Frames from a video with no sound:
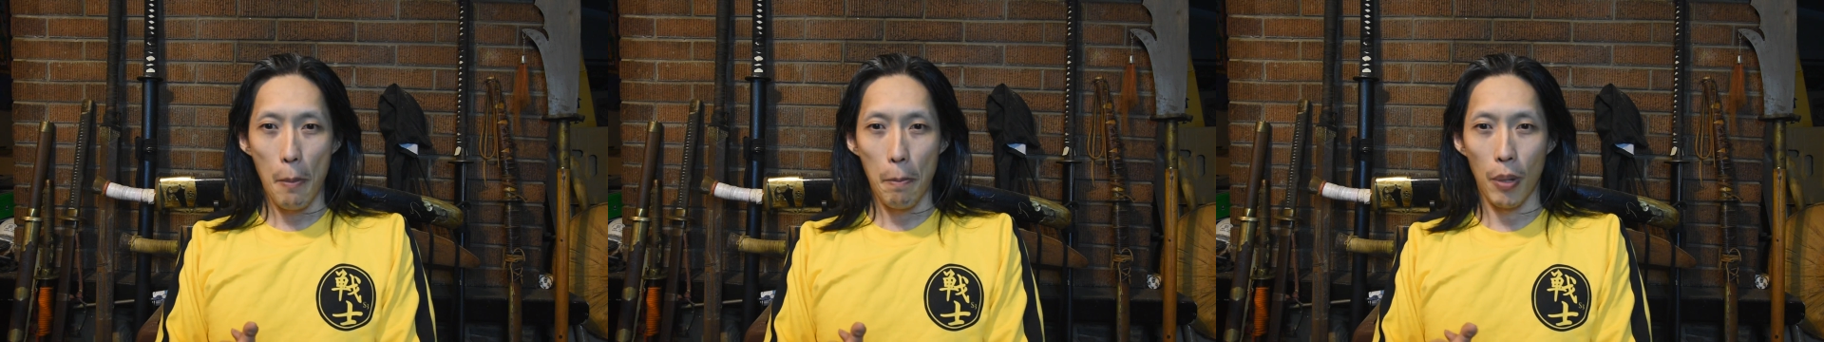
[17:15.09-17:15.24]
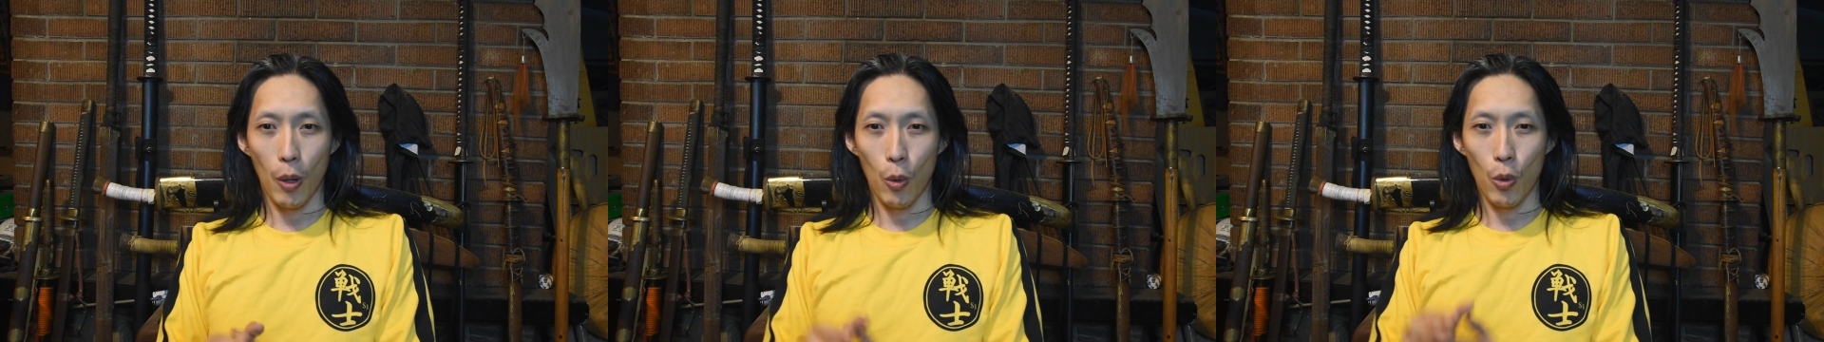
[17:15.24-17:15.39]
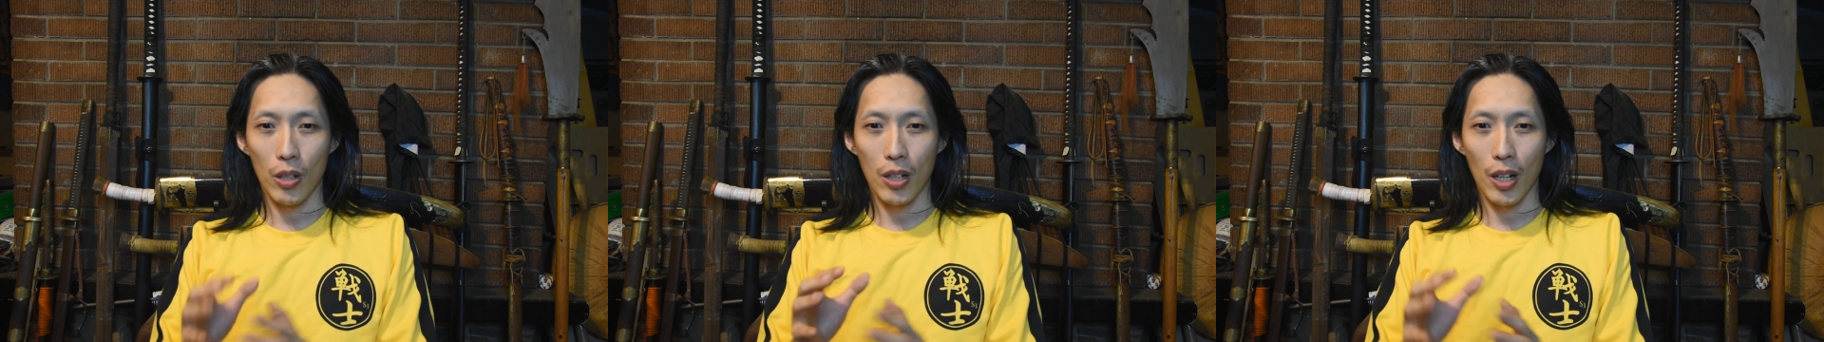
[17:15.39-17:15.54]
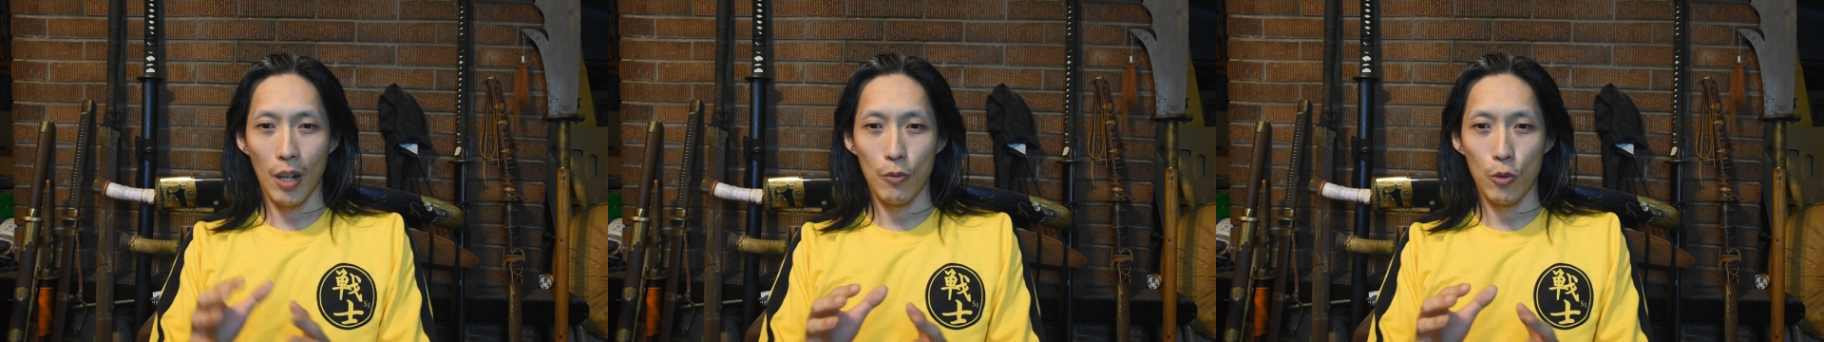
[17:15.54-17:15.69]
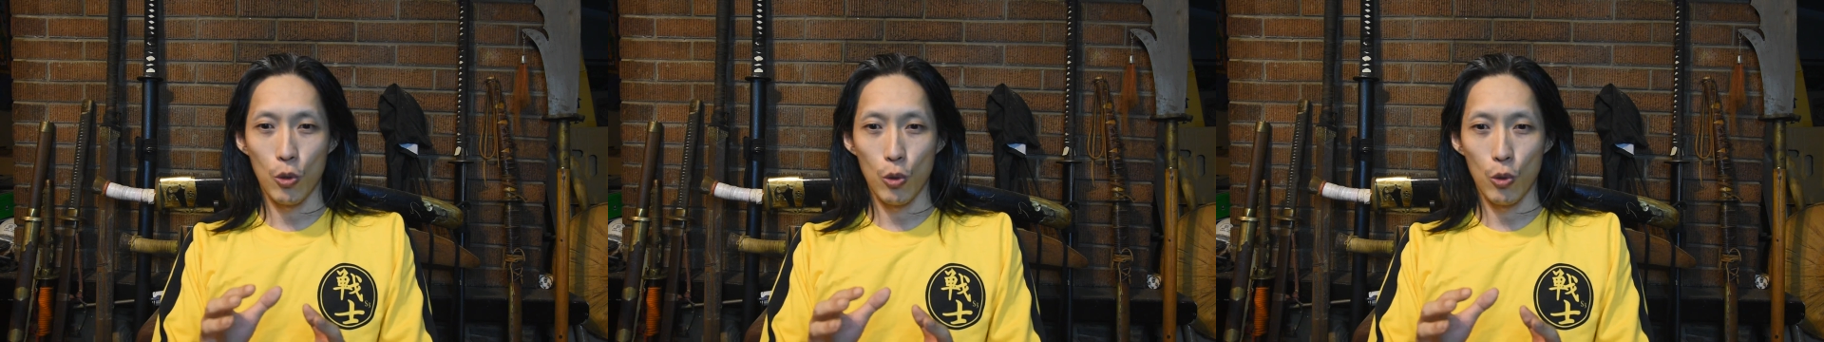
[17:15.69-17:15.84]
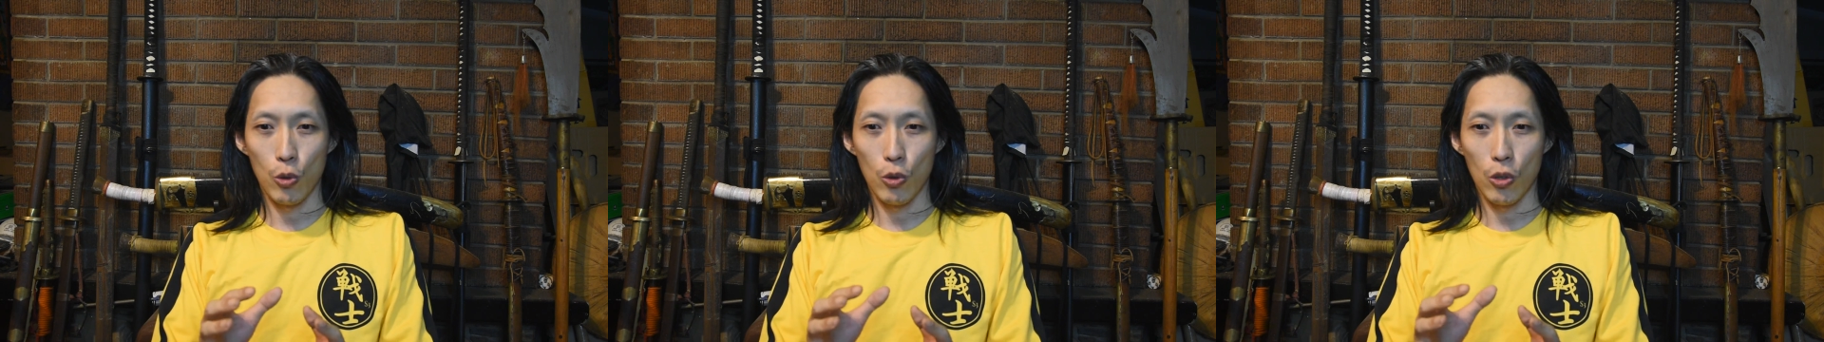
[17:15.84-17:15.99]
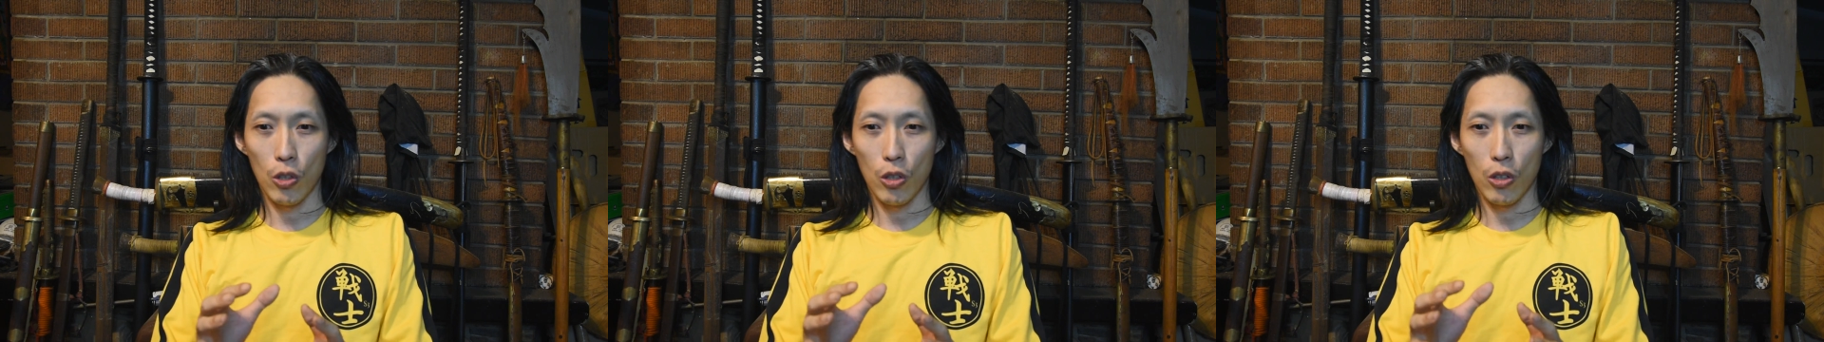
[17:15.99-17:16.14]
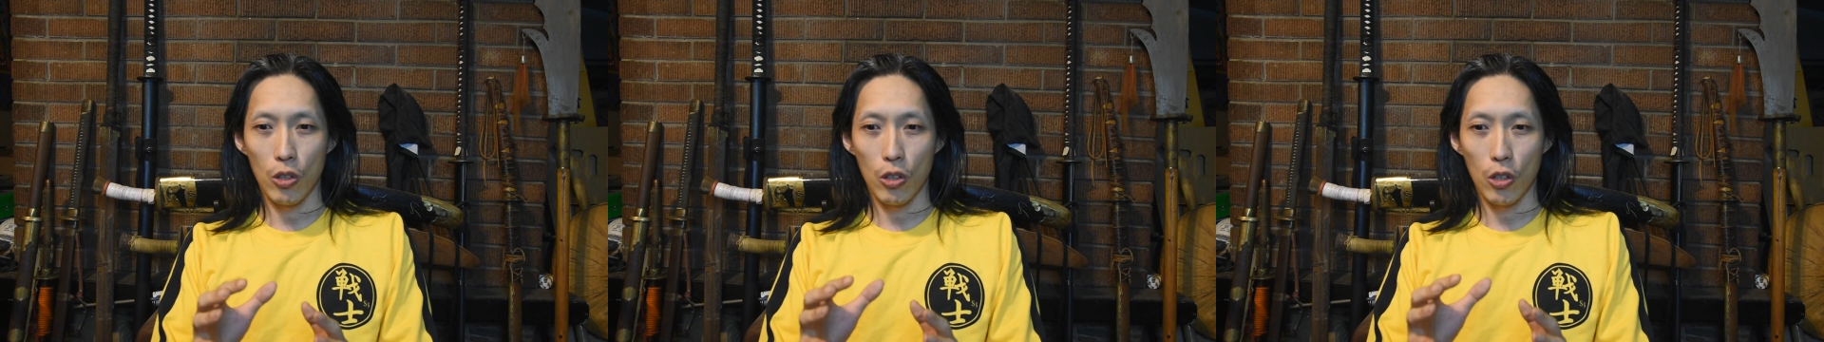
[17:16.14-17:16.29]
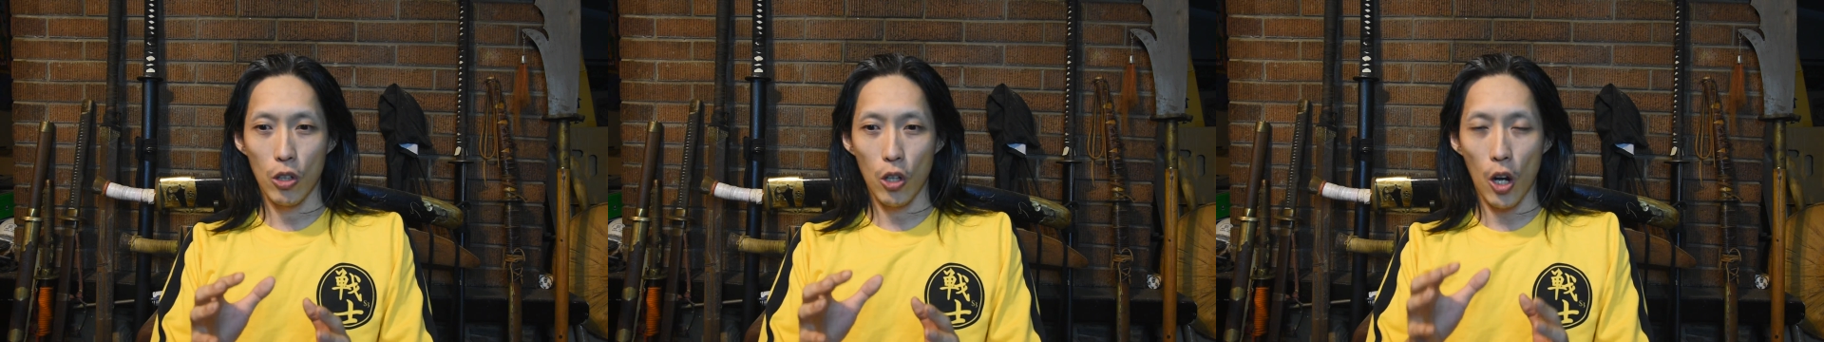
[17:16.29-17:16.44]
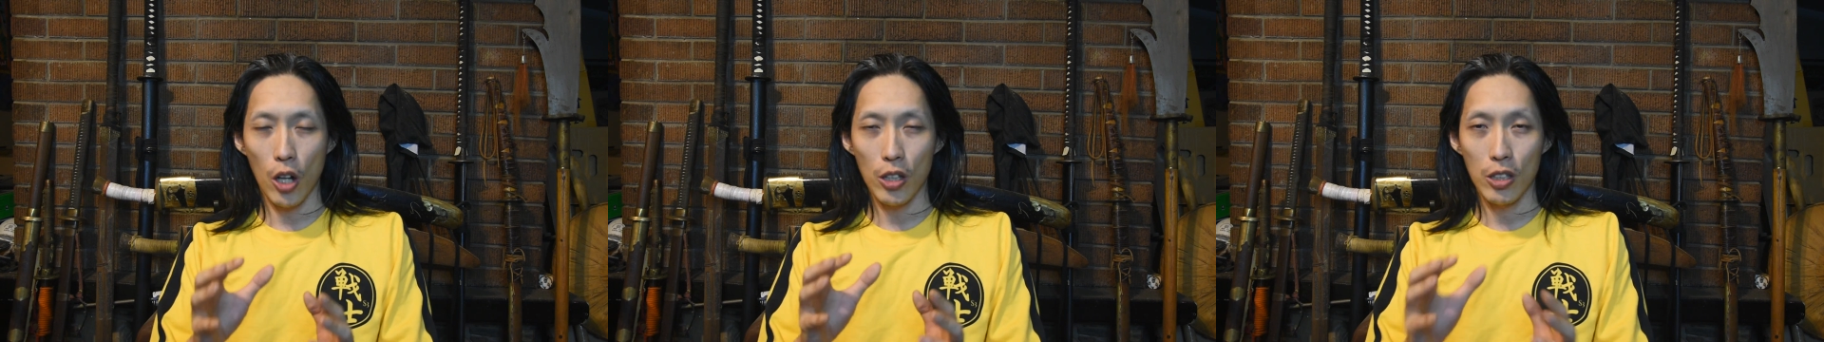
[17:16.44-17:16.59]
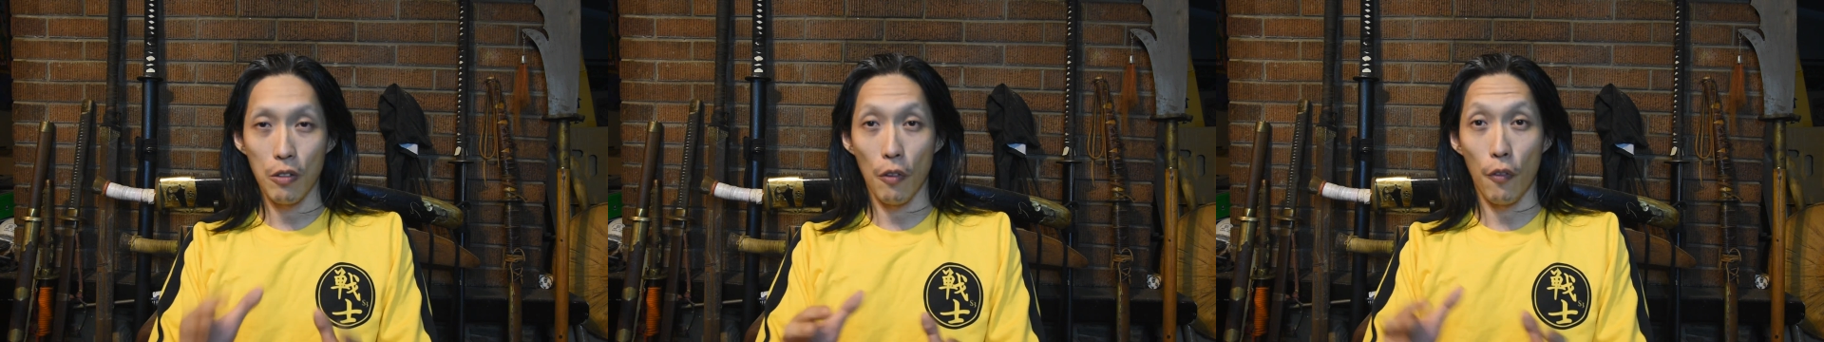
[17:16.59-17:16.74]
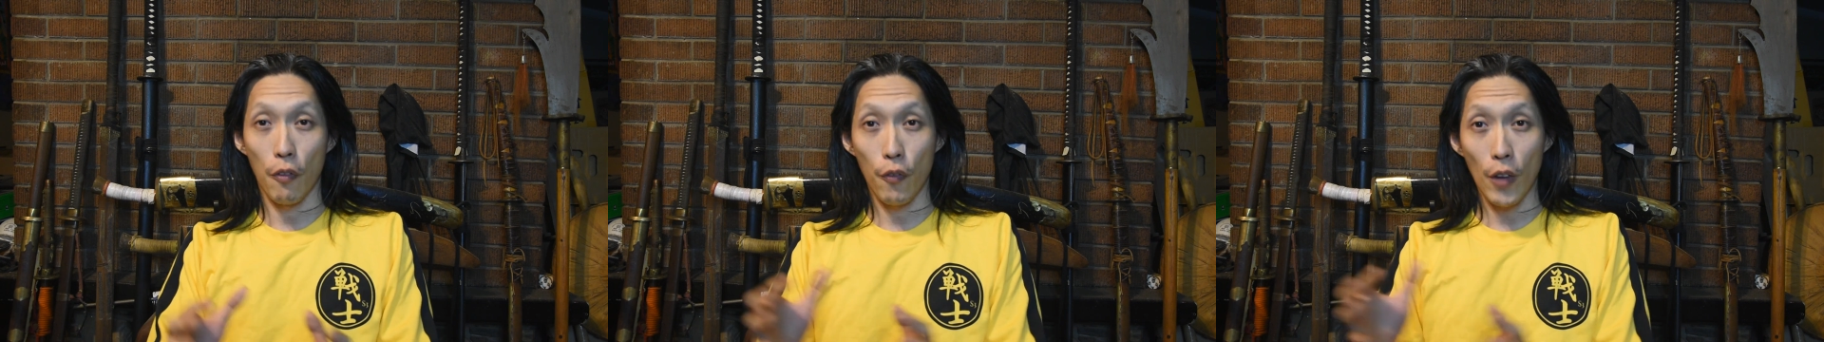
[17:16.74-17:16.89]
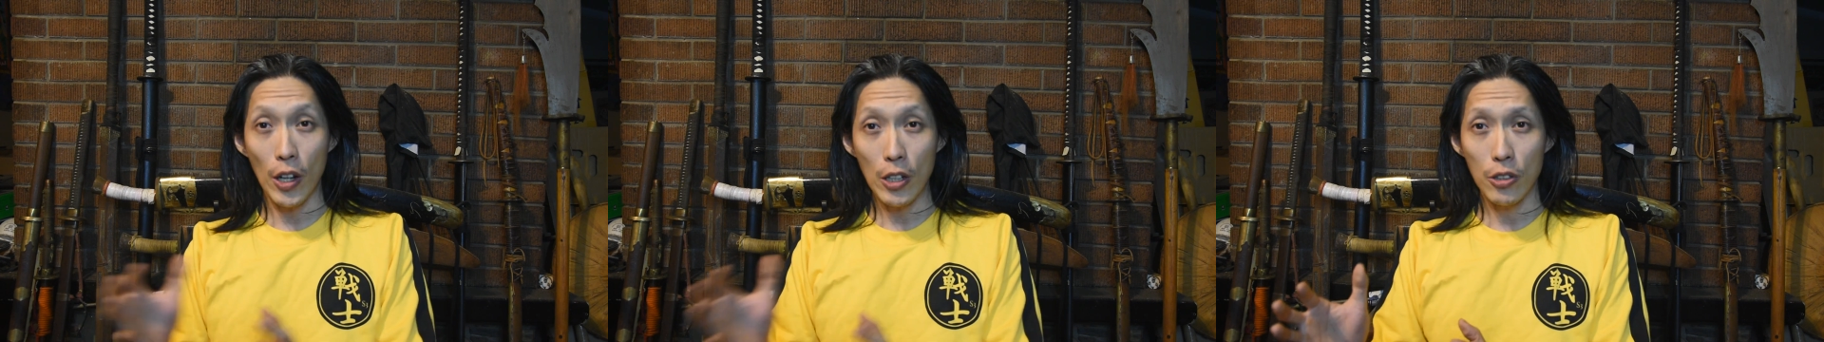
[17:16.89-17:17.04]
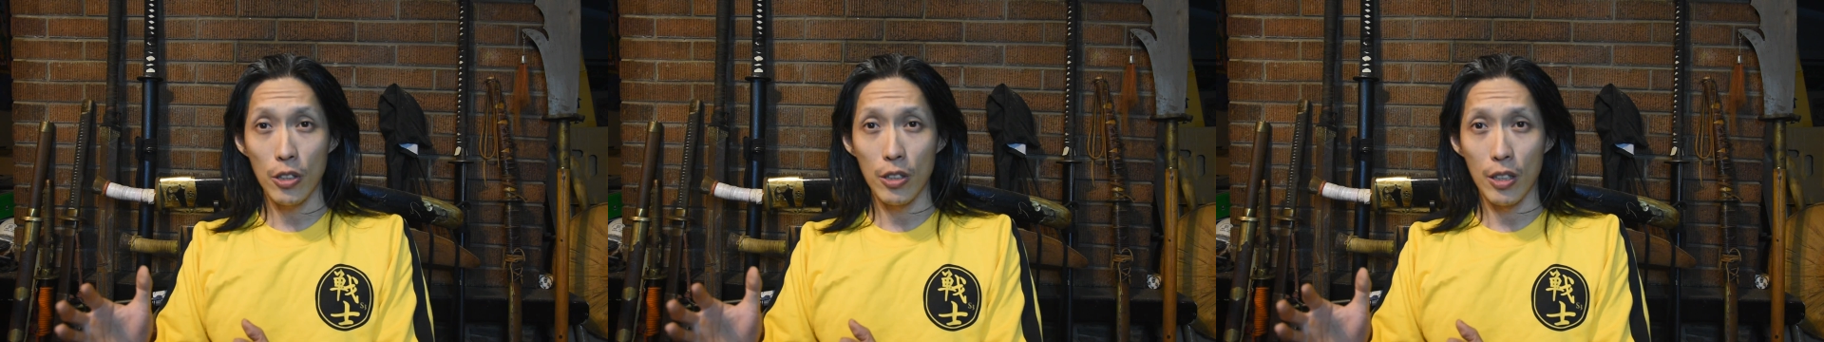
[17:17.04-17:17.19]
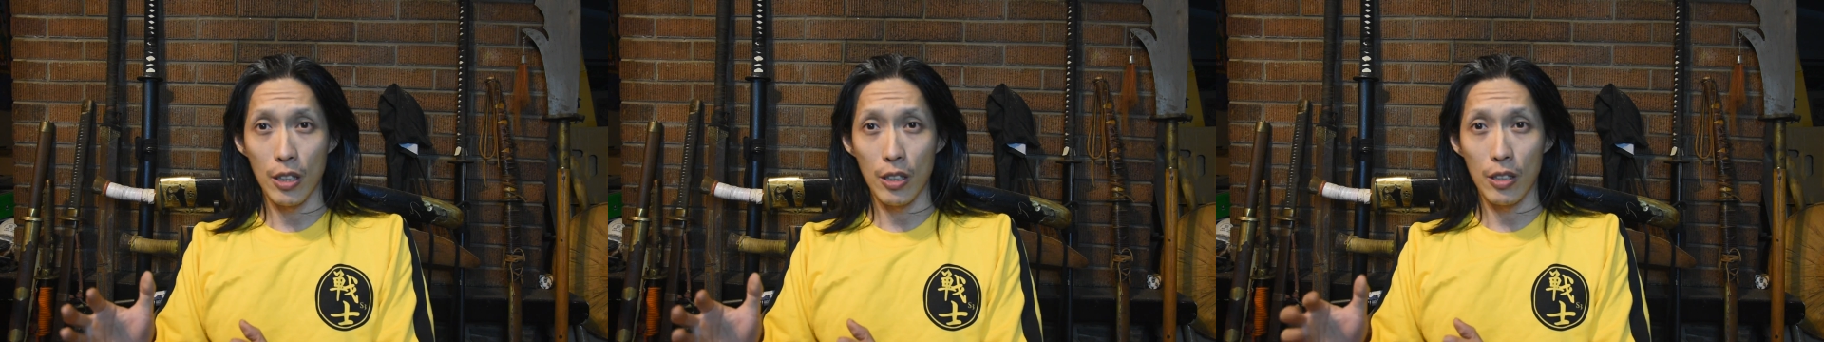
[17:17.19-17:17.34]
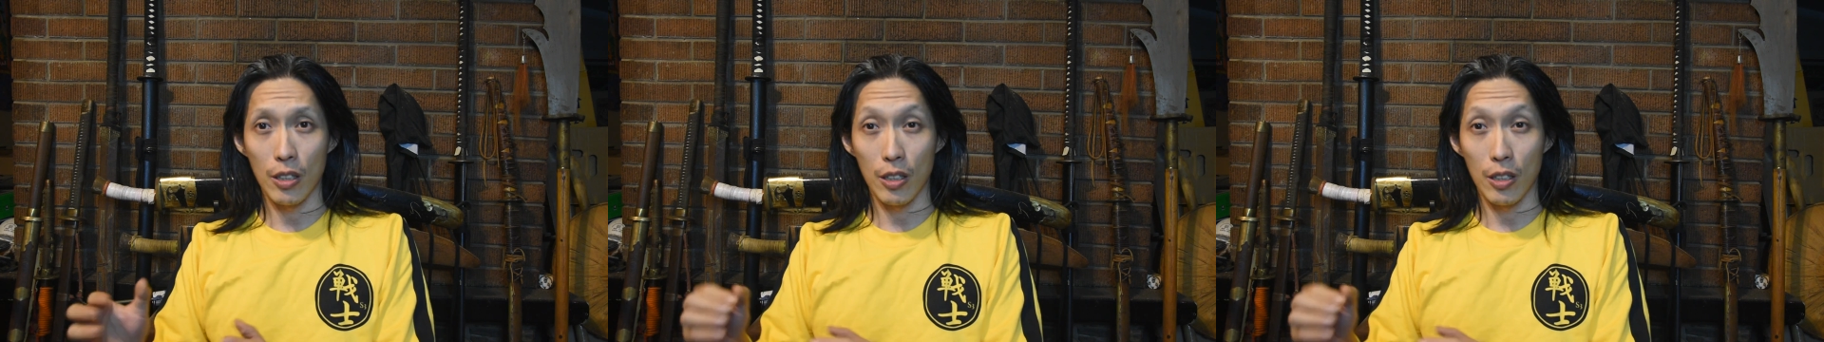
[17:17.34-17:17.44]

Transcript: But when it comes to cognitive functioning,